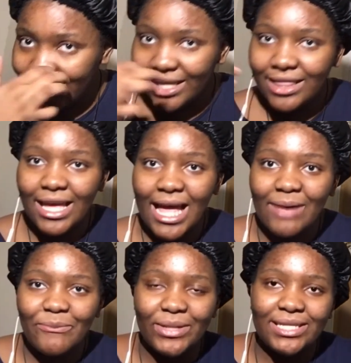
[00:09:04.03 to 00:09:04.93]
think they
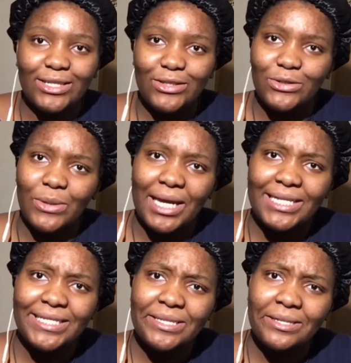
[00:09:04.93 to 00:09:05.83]
have potential. I
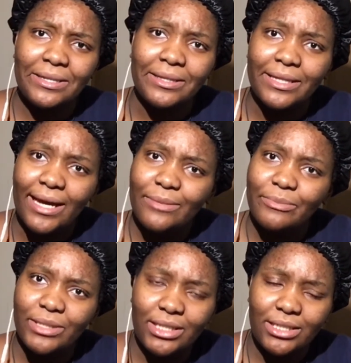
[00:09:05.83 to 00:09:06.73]
see a lot of
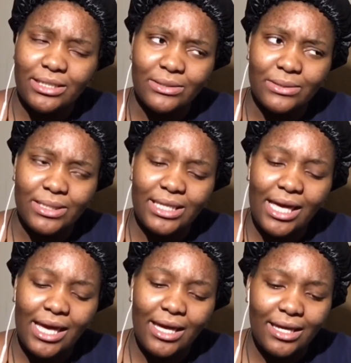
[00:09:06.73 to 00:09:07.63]
potential.
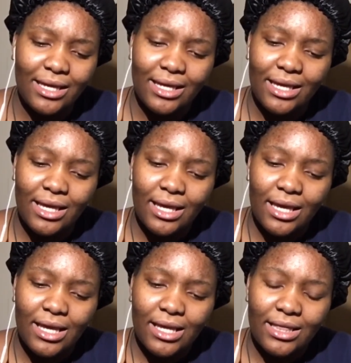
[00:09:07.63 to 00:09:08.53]
They
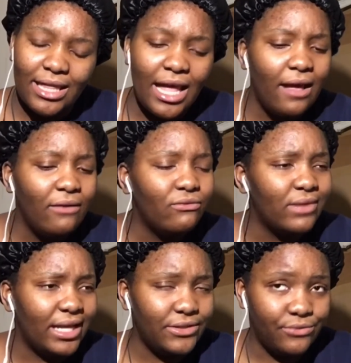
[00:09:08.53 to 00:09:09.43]
they have
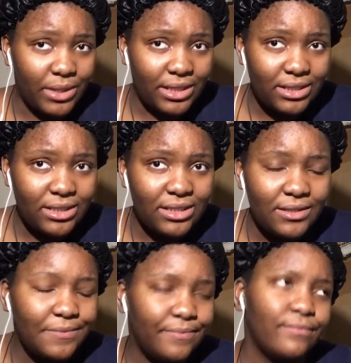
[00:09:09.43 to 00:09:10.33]
nice
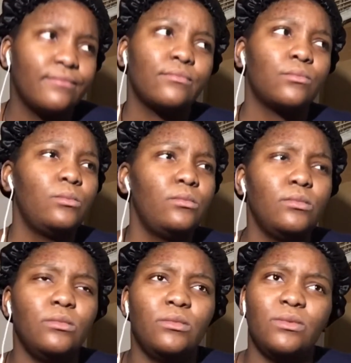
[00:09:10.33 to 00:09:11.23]
voices
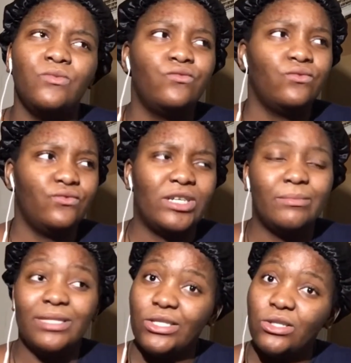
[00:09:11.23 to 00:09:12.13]
from
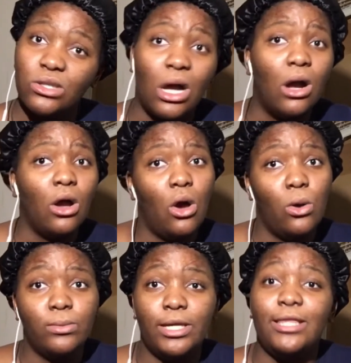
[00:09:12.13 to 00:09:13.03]
this song
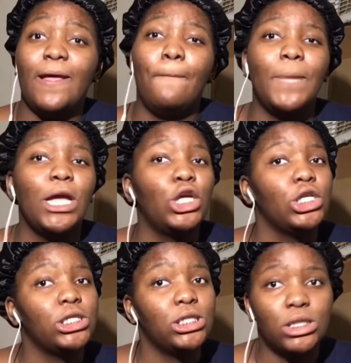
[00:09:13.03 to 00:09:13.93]
only they make the
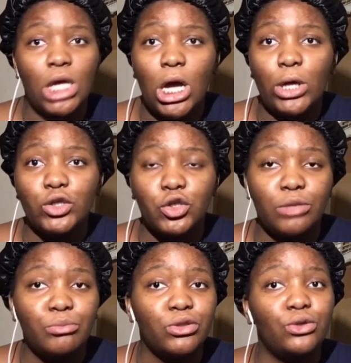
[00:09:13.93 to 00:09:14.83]
songs or the
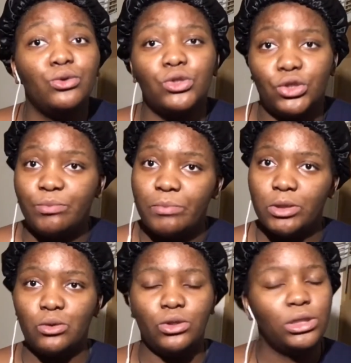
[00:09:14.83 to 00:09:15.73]
producers
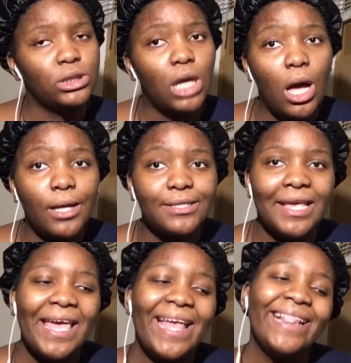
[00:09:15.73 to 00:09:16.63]
make the songs
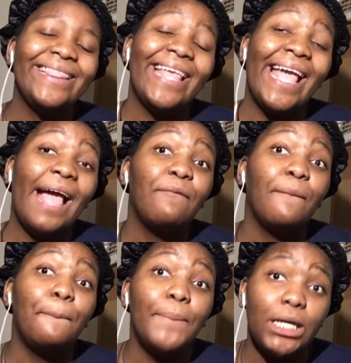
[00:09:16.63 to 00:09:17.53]
they have a
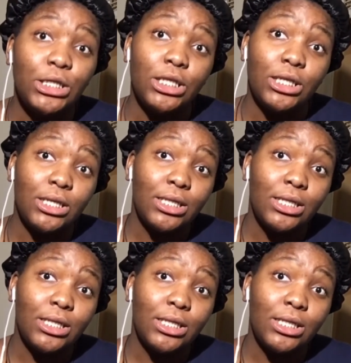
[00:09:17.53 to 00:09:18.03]
budget